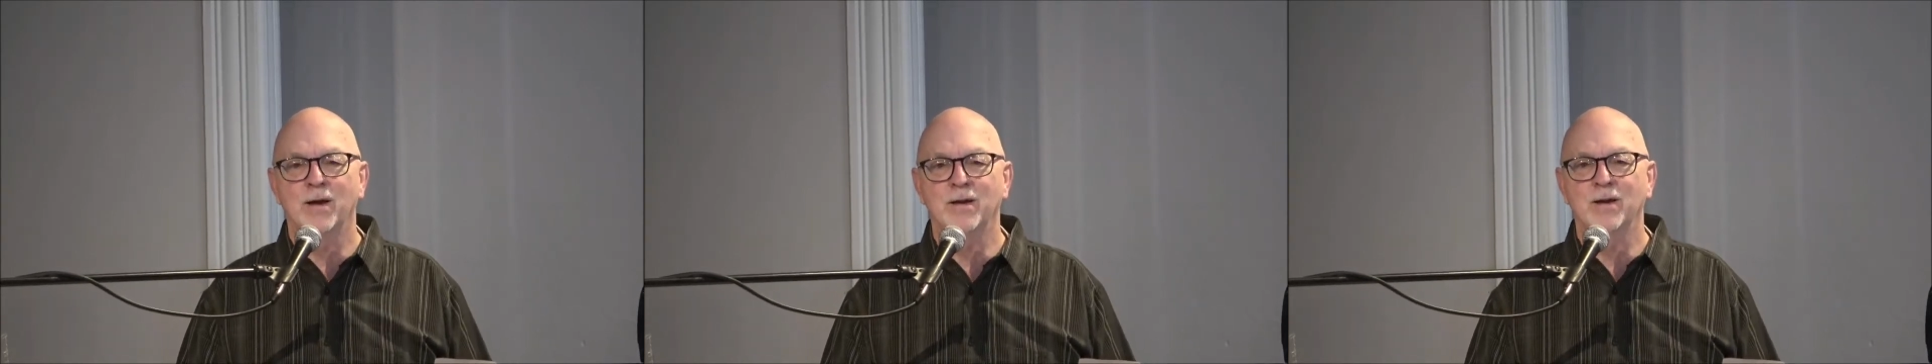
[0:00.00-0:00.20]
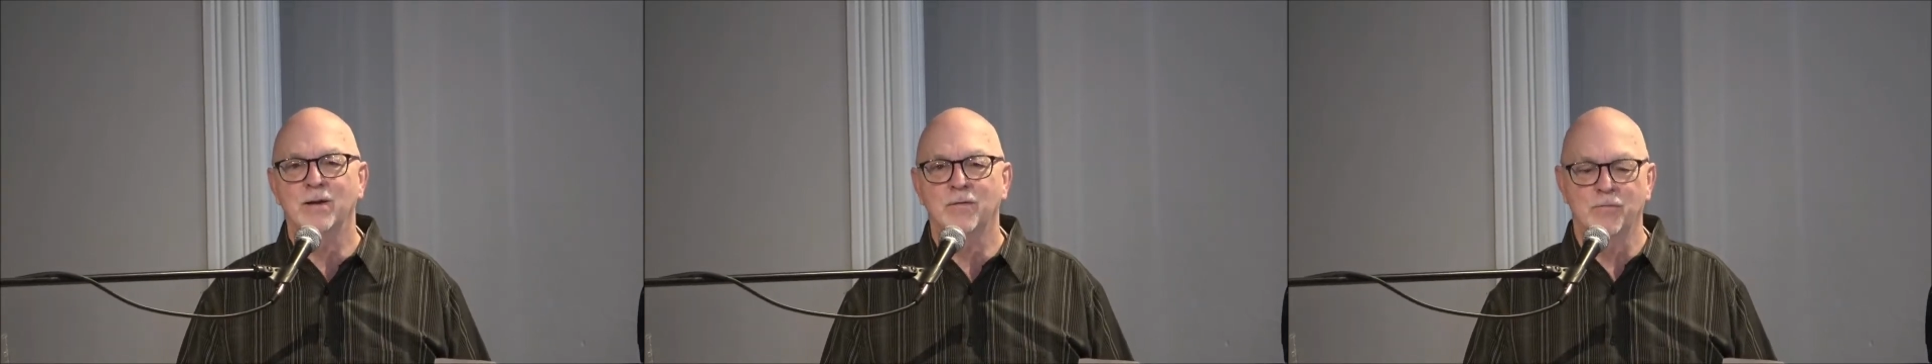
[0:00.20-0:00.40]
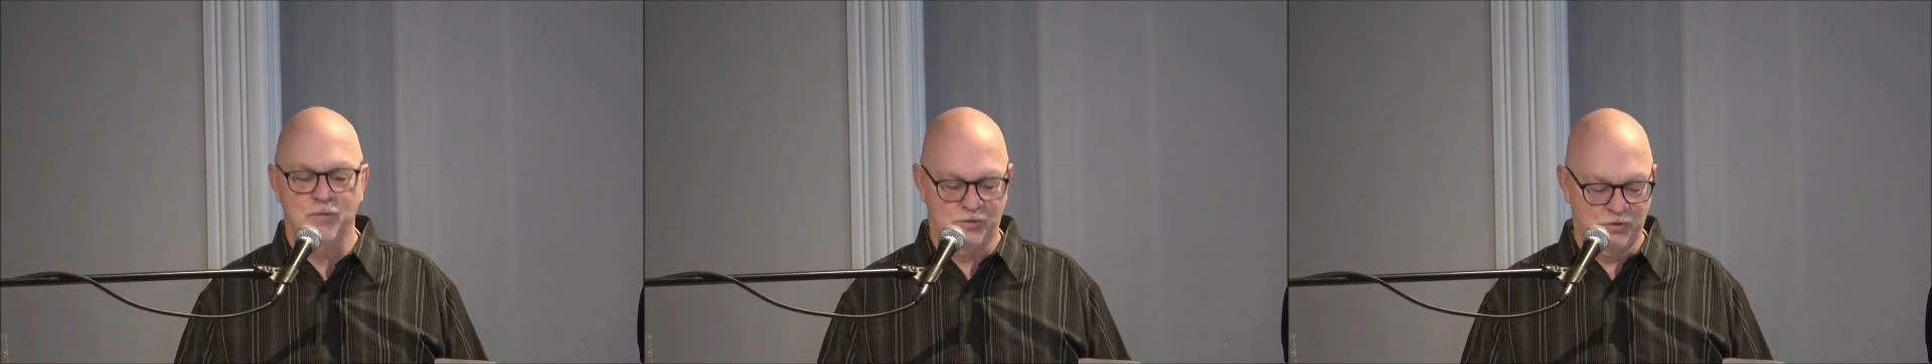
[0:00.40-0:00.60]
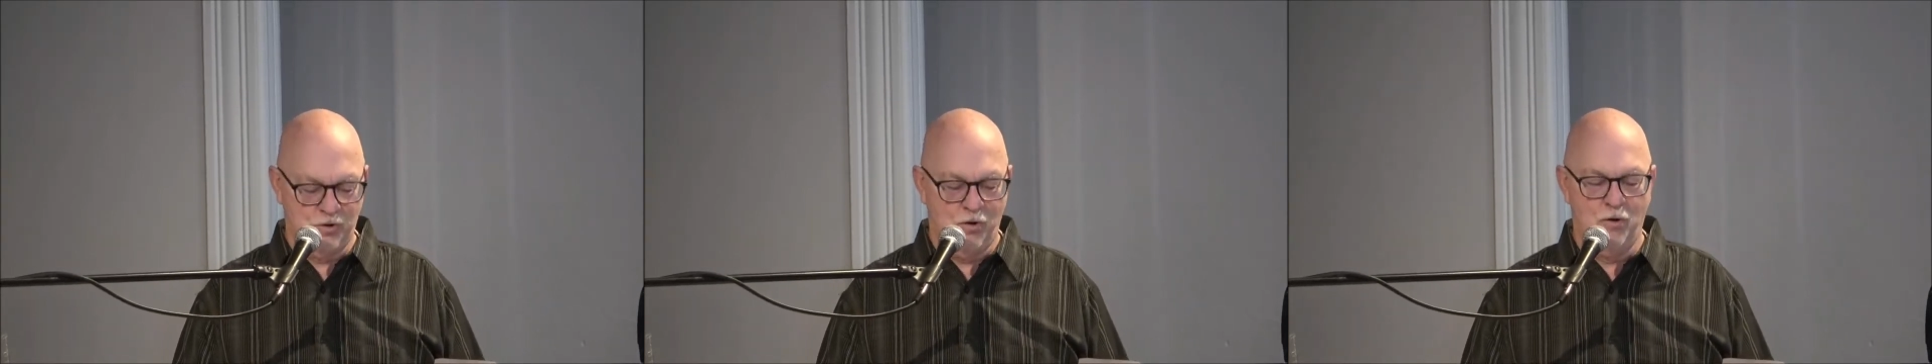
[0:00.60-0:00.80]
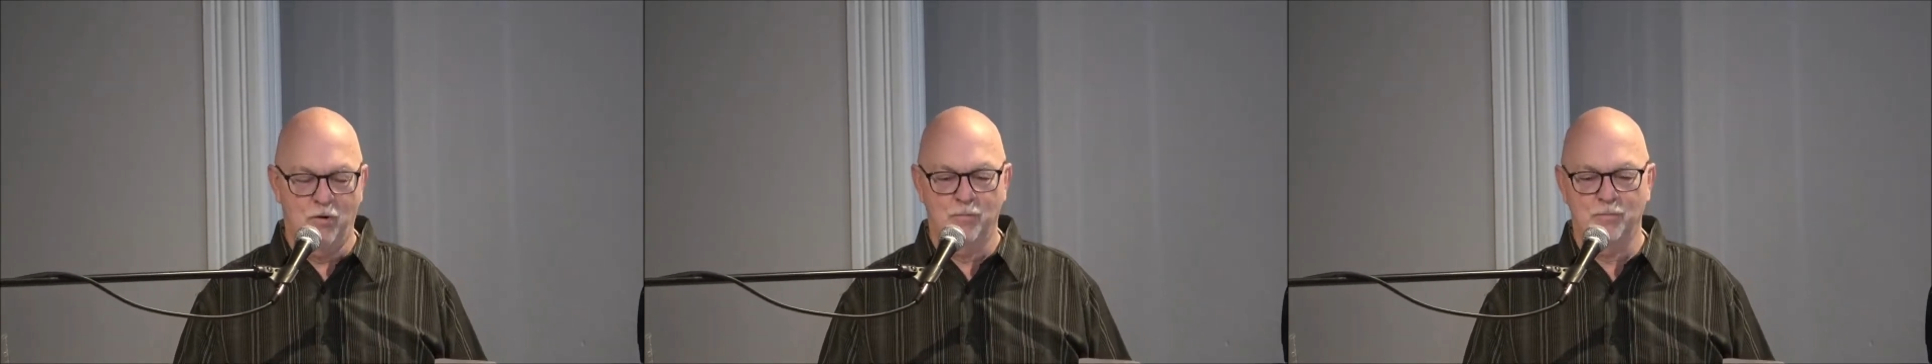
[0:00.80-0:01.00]
writing of
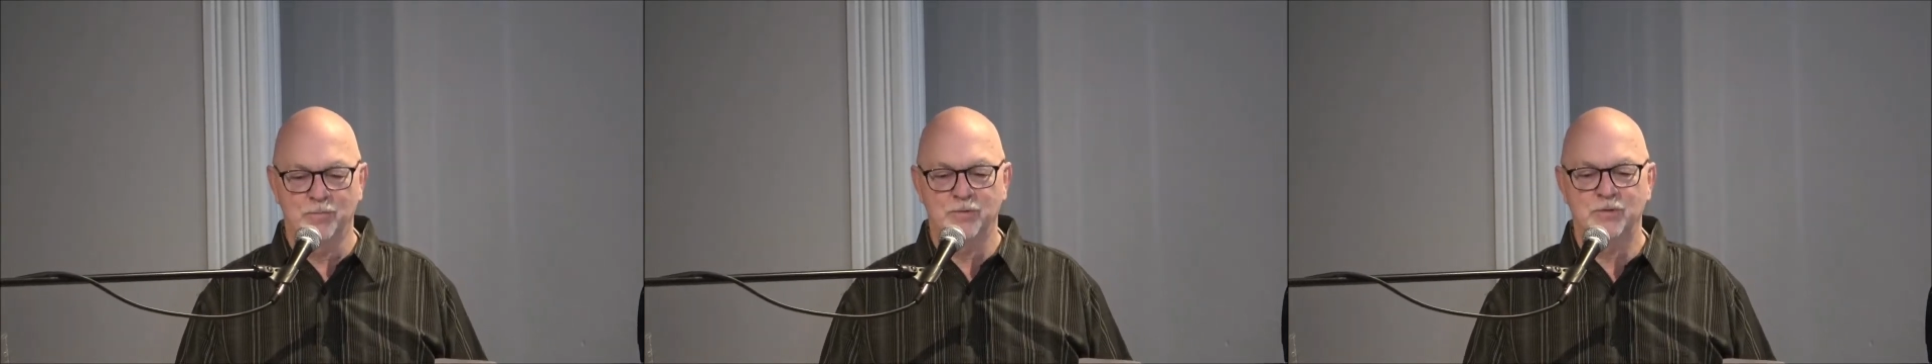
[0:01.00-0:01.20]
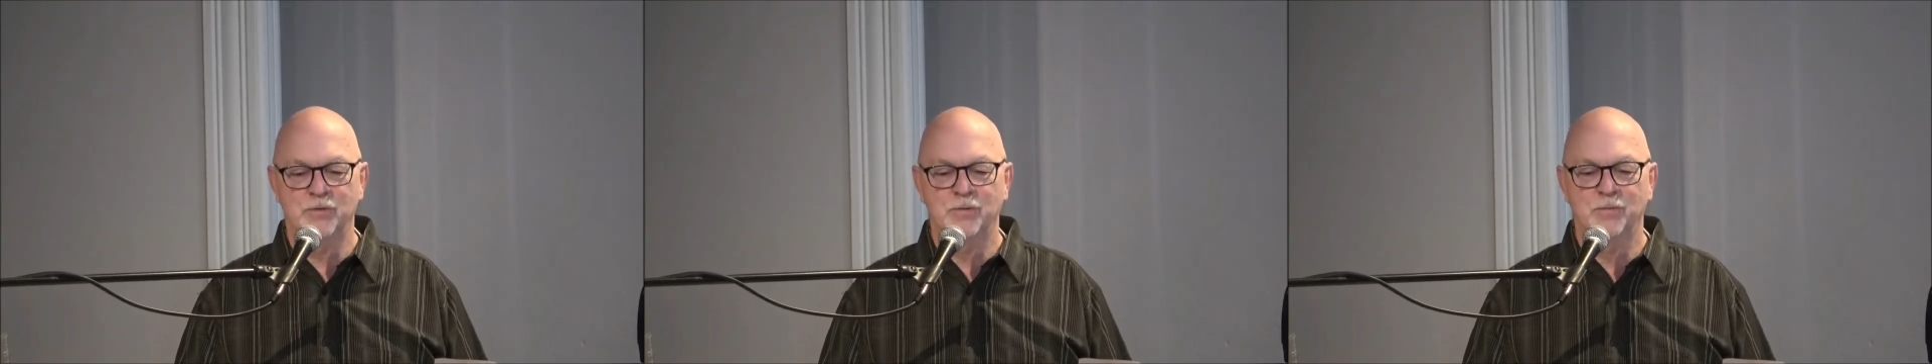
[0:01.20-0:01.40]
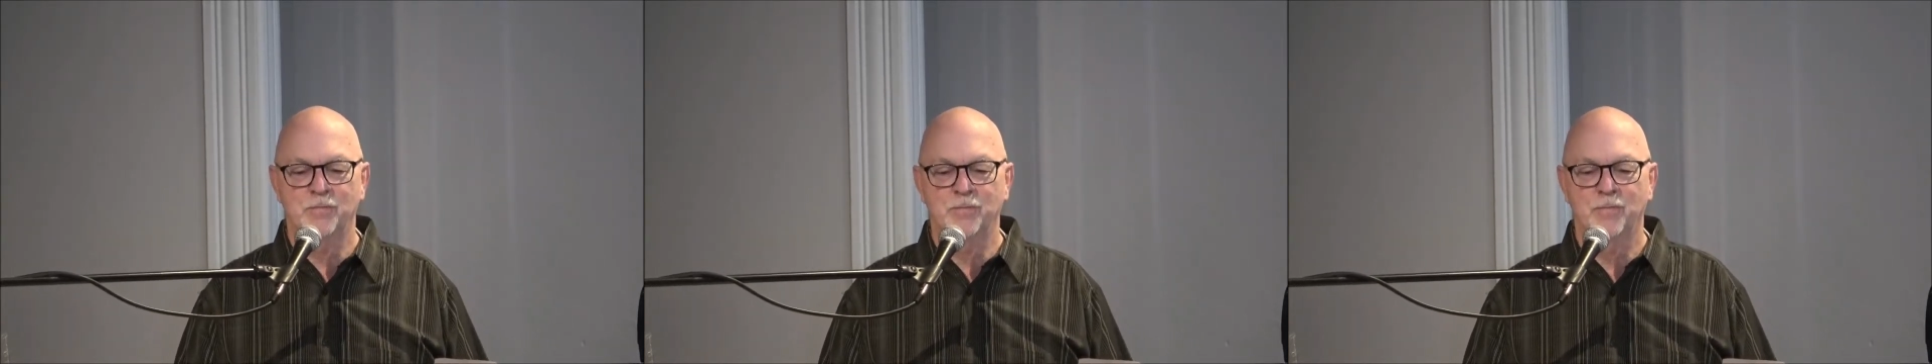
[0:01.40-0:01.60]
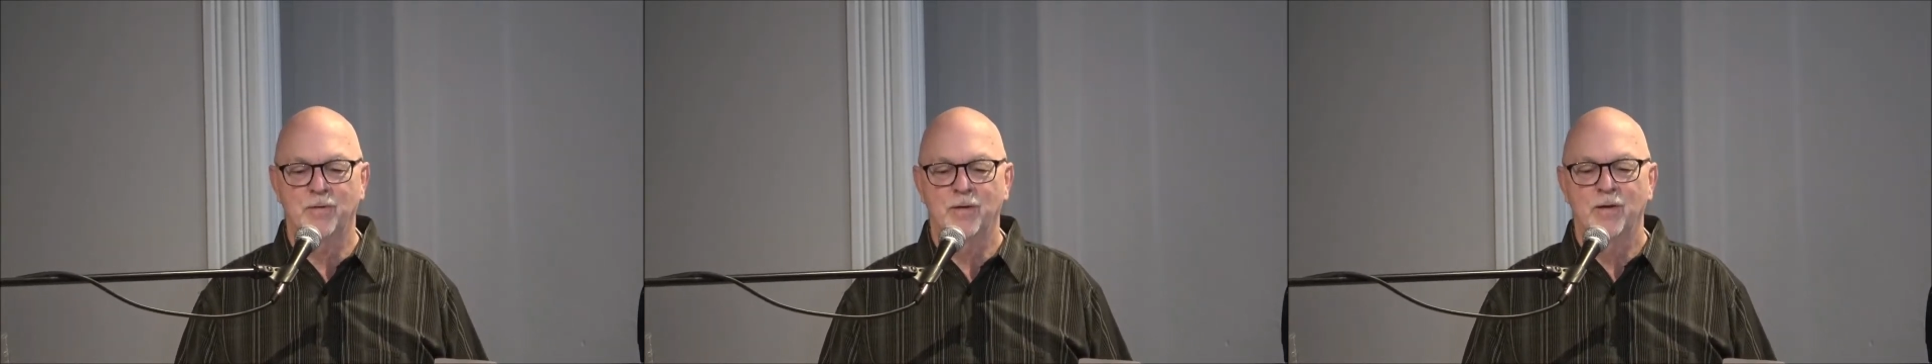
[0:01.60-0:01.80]
the Psalms